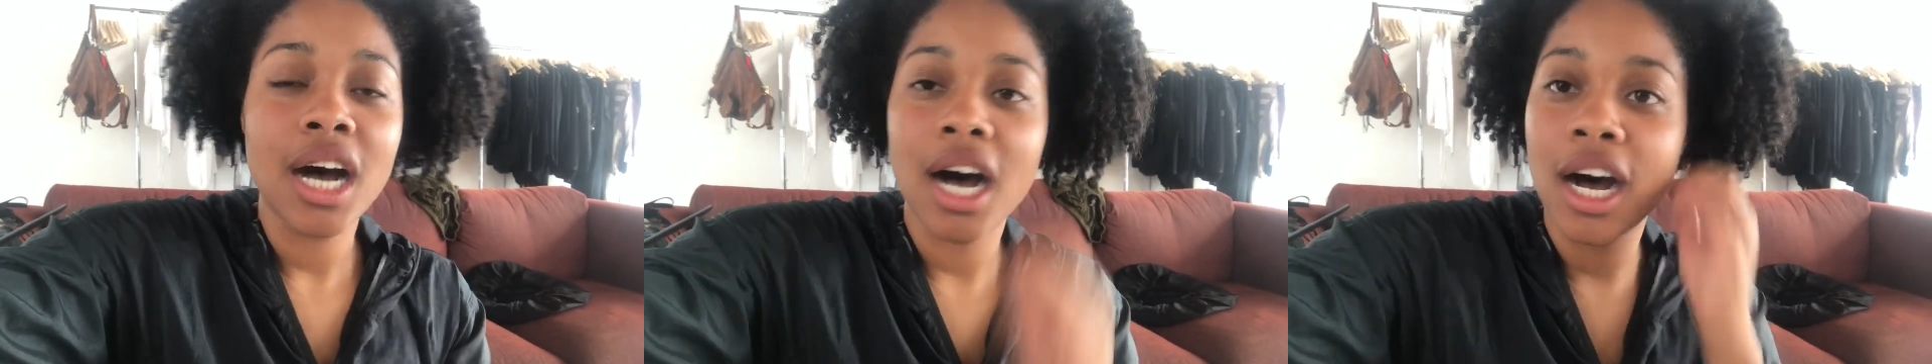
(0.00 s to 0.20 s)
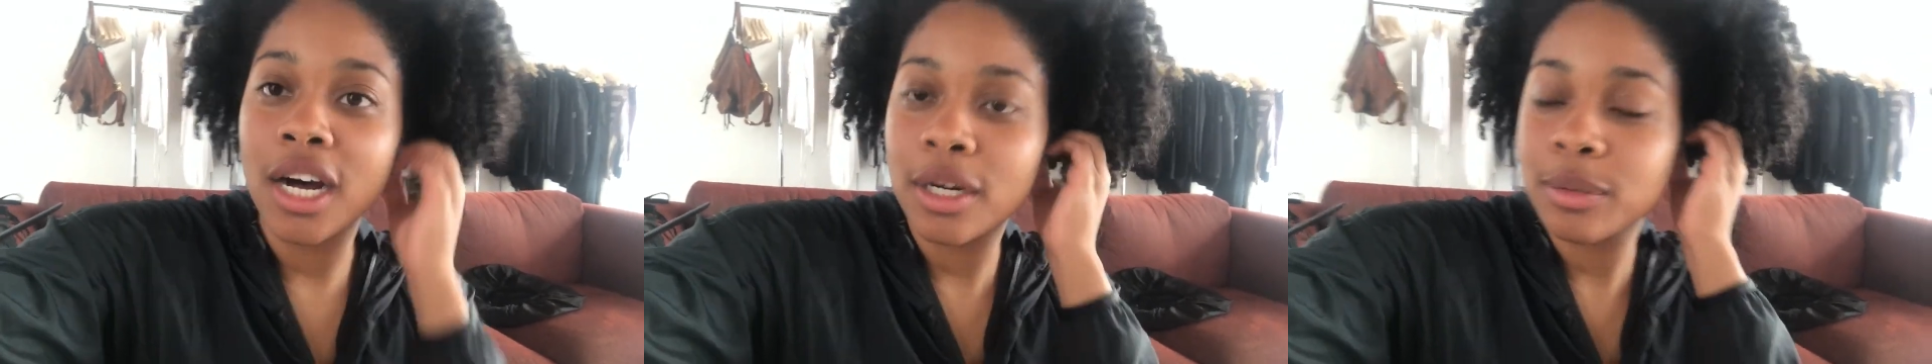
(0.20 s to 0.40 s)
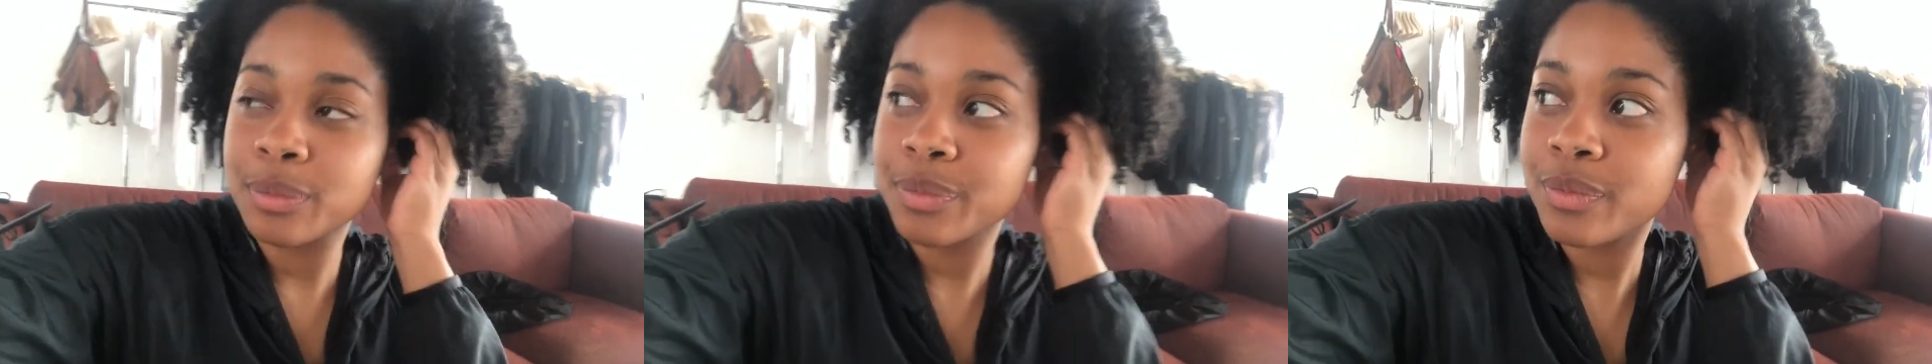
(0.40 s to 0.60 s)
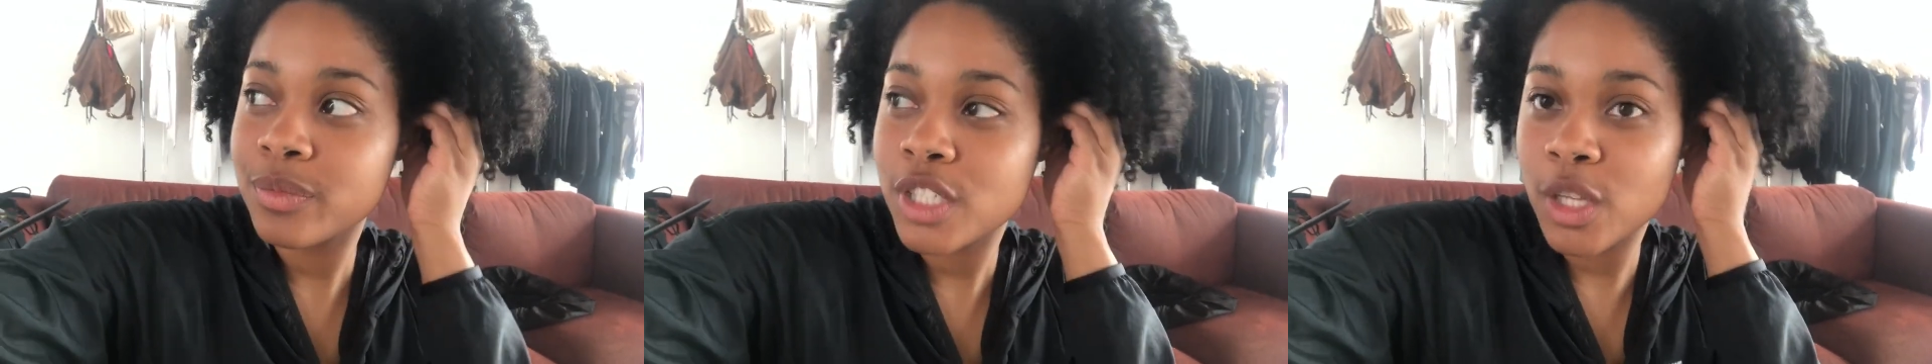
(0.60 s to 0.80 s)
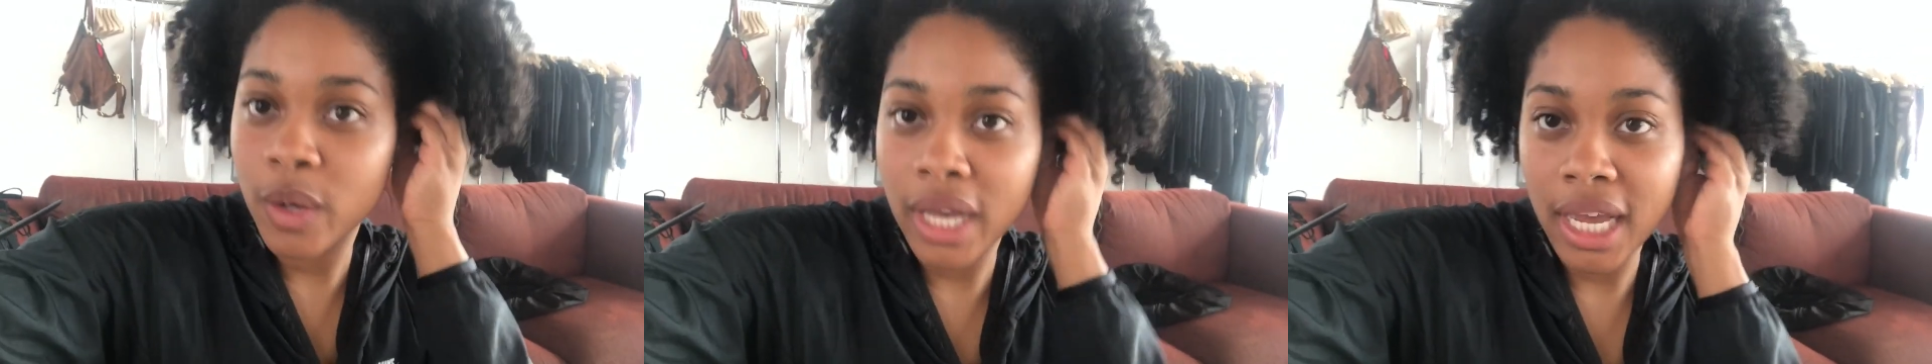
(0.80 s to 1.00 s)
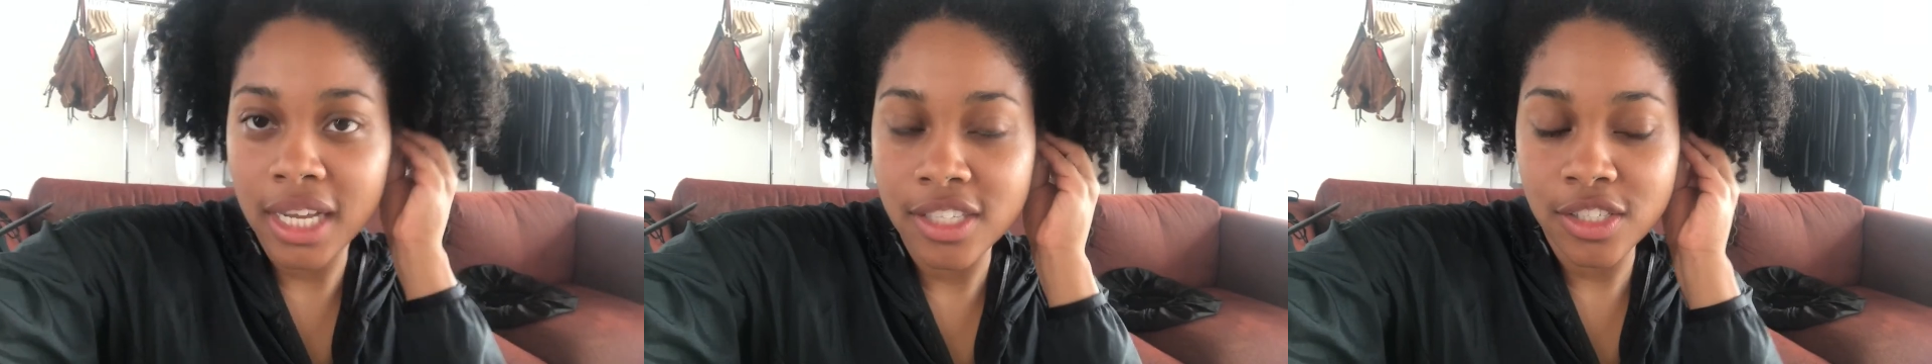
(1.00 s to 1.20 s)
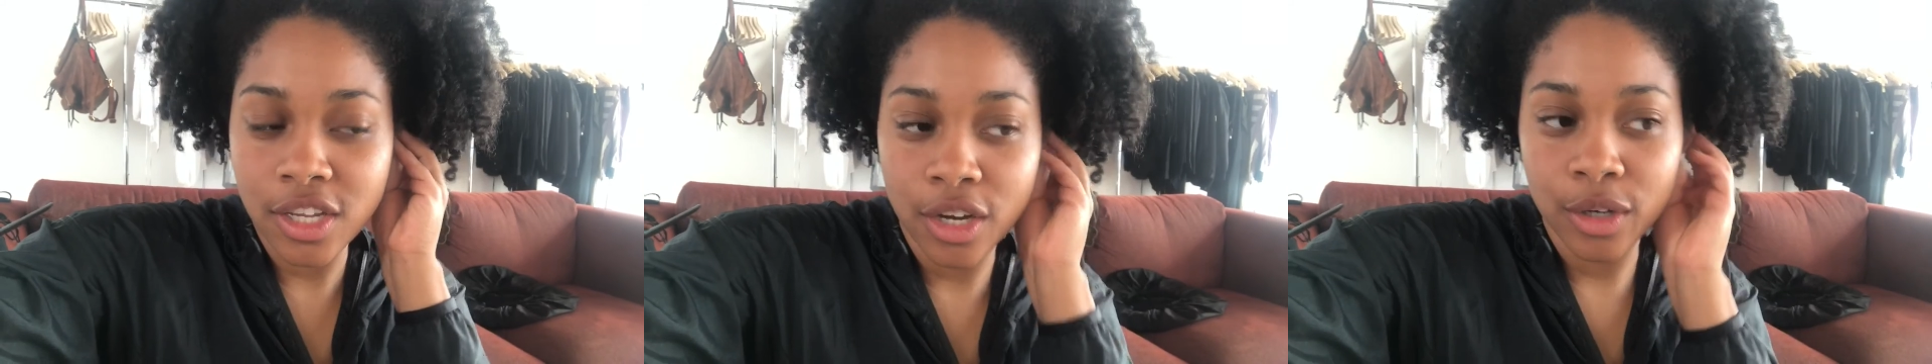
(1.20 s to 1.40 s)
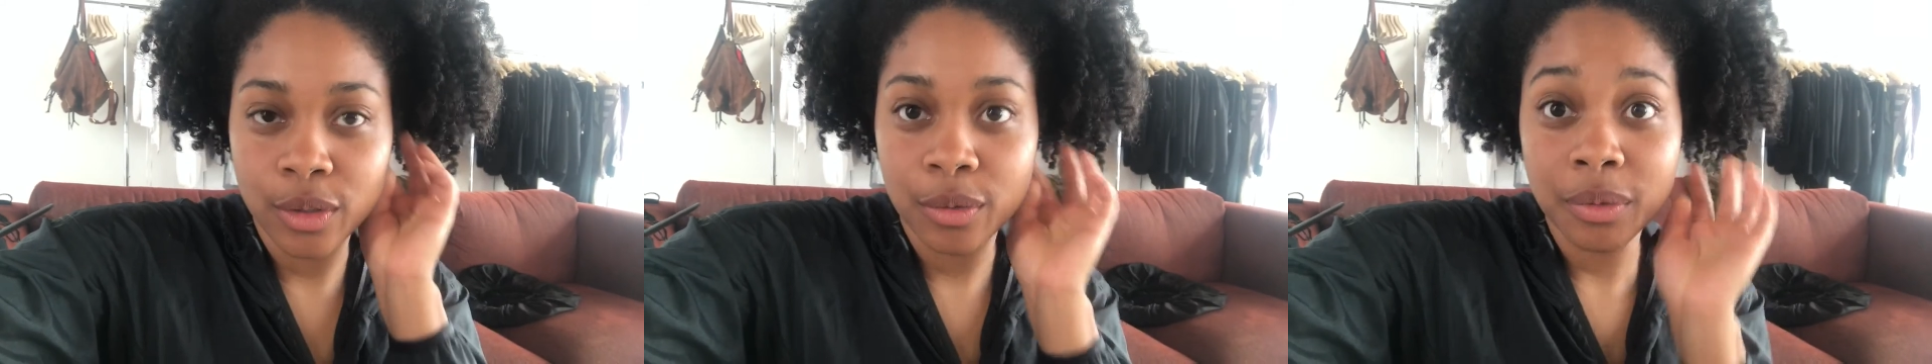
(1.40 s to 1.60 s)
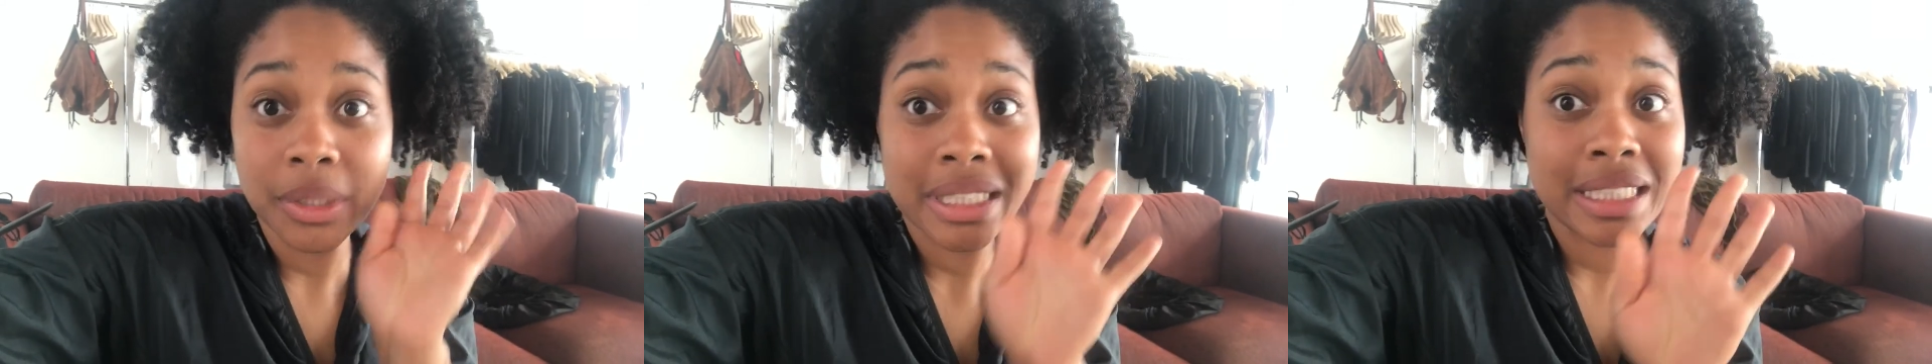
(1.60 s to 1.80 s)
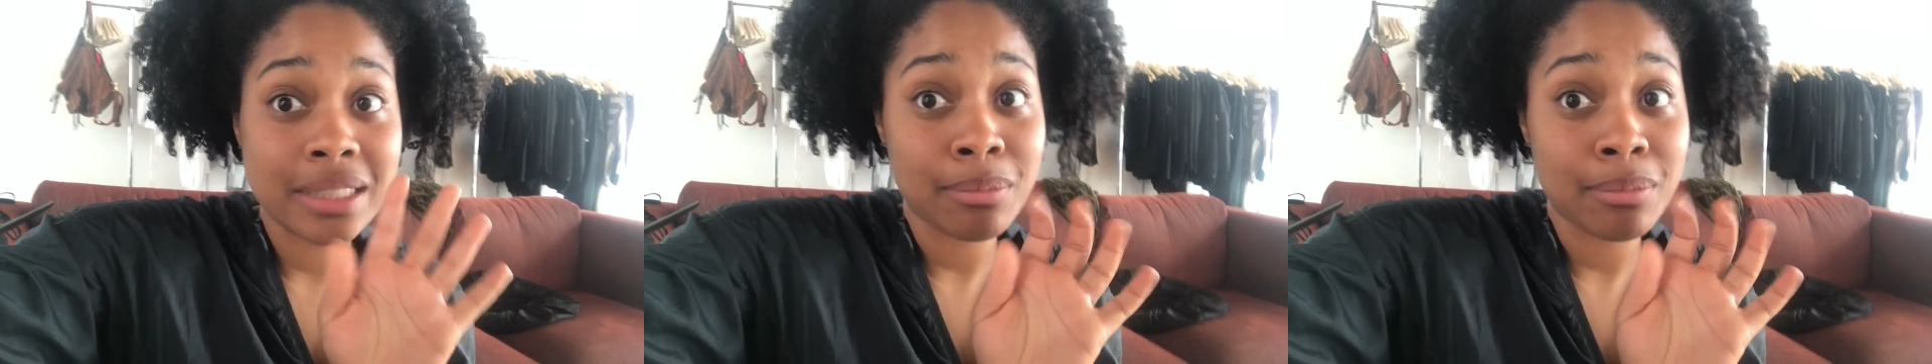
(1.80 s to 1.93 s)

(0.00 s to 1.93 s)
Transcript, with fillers: Um, so yeah, so